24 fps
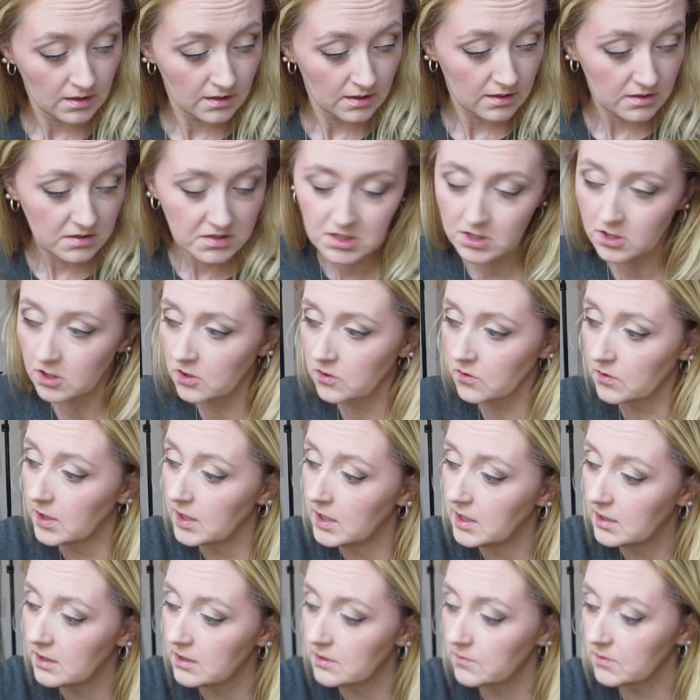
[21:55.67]
So
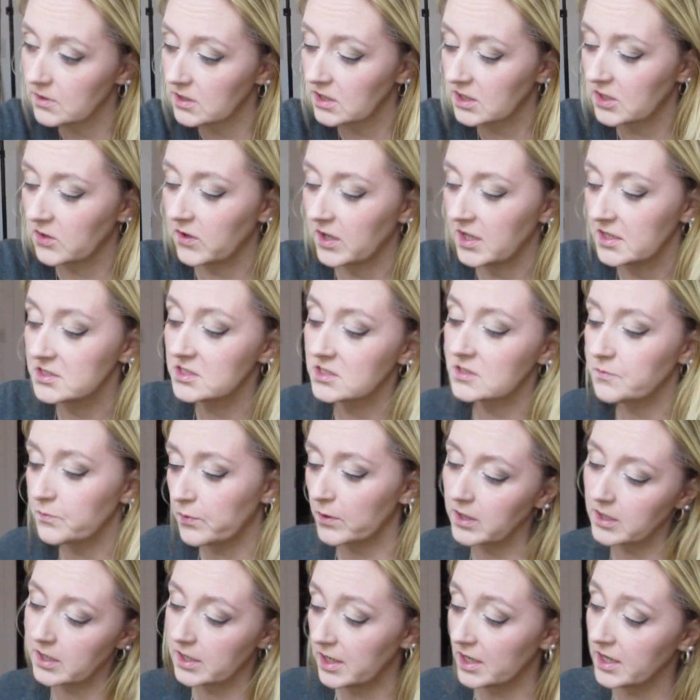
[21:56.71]
we're gonna go ahead and
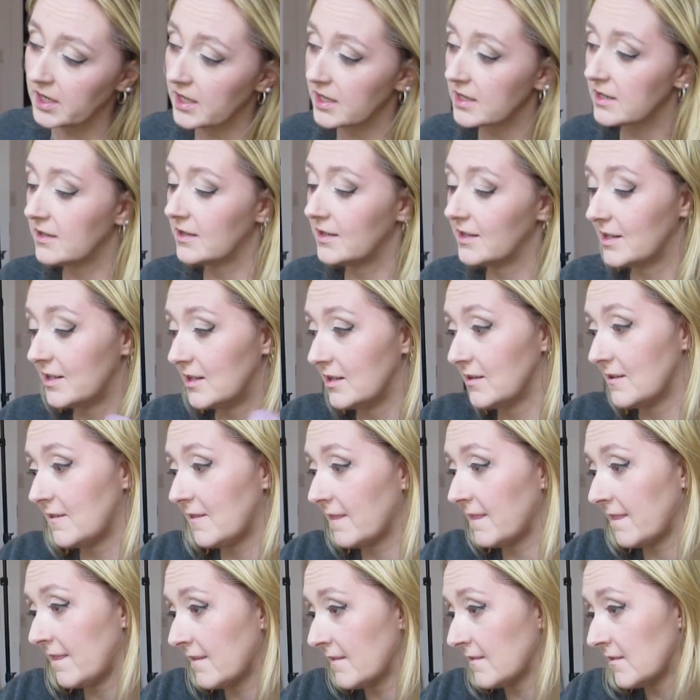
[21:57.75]
spray.
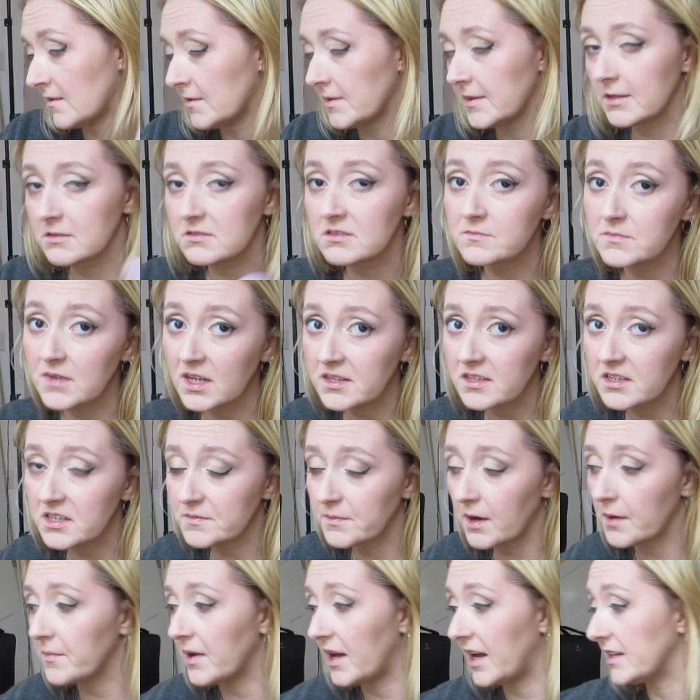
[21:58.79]
There's a method to
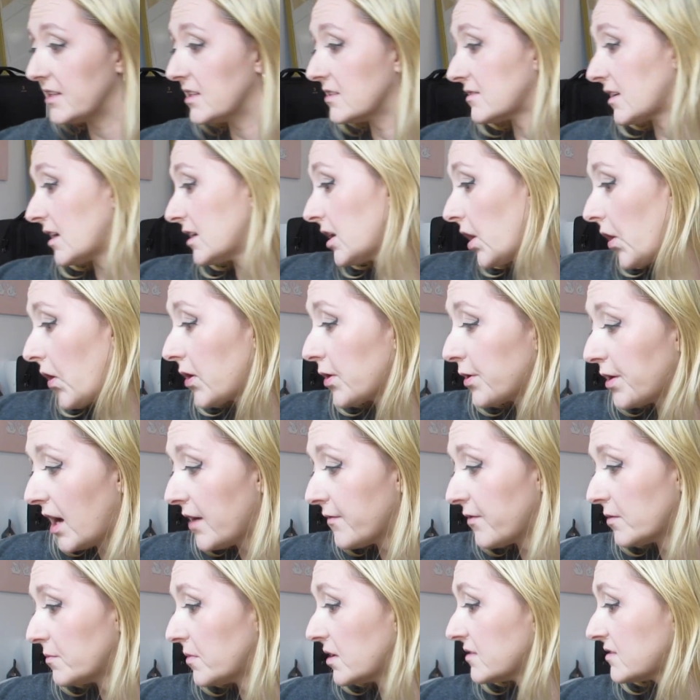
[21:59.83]
my madness. I know I don't have
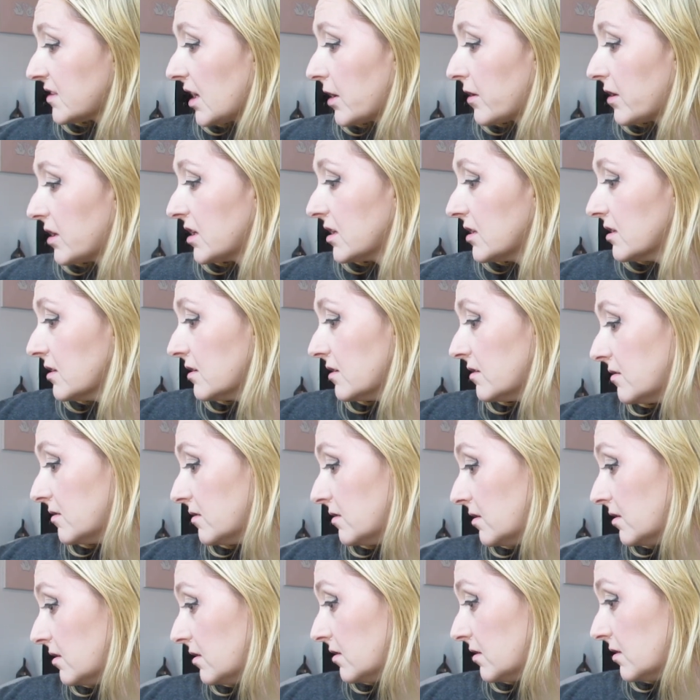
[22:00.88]
on mascara yet.
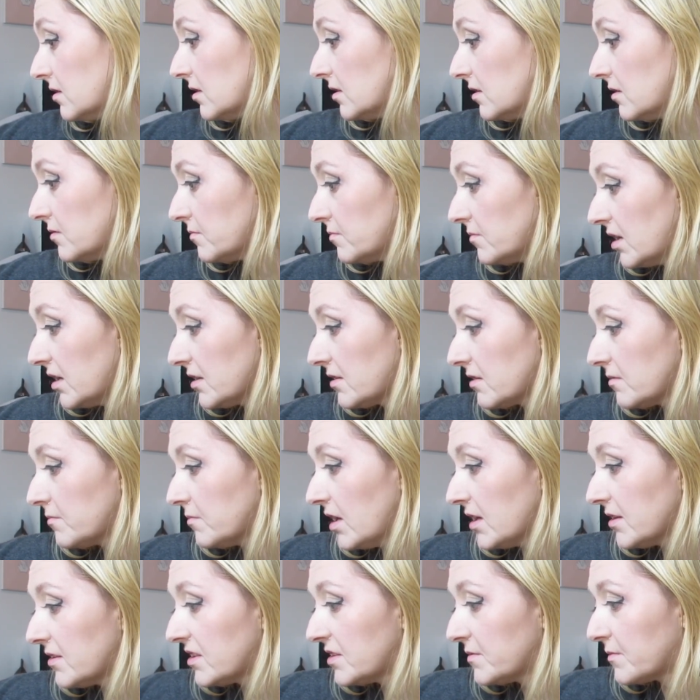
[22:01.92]
Method
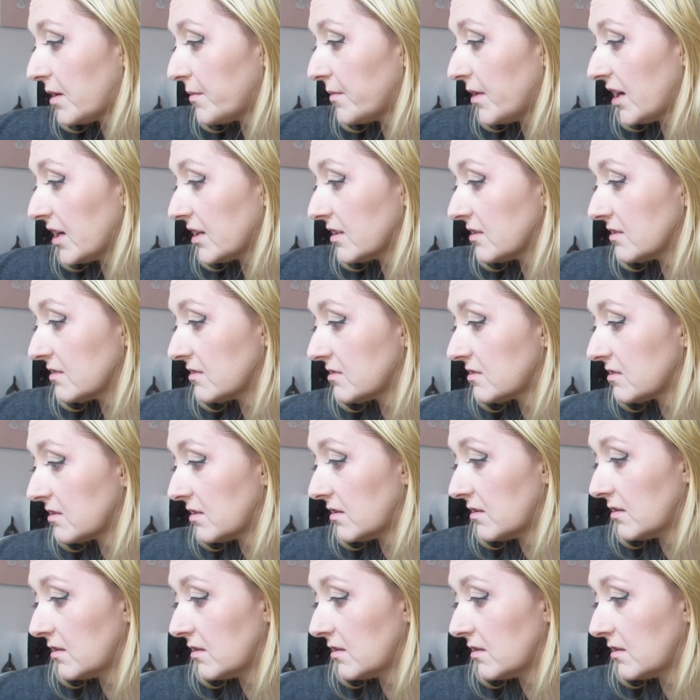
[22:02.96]
to my madness.